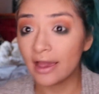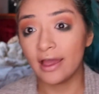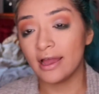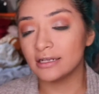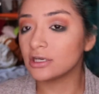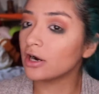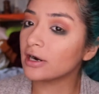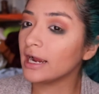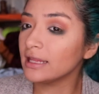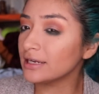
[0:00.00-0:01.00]
and
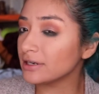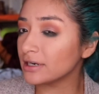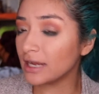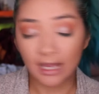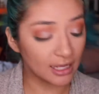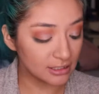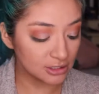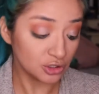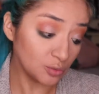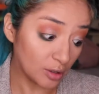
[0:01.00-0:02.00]
our eyeliner and
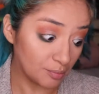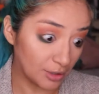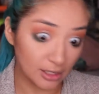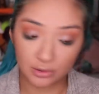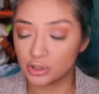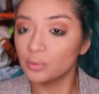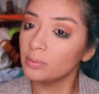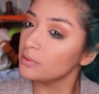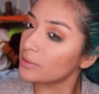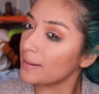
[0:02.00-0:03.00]
do our brows. So we'll
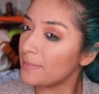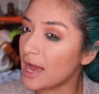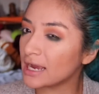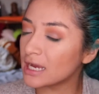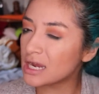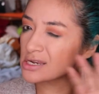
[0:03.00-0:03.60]
be right back.